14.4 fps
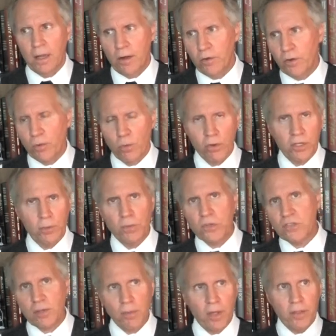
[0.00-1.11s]
or you're working with
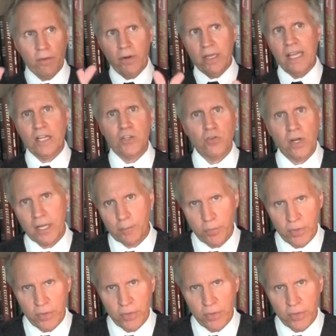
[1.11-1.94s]
some other electronic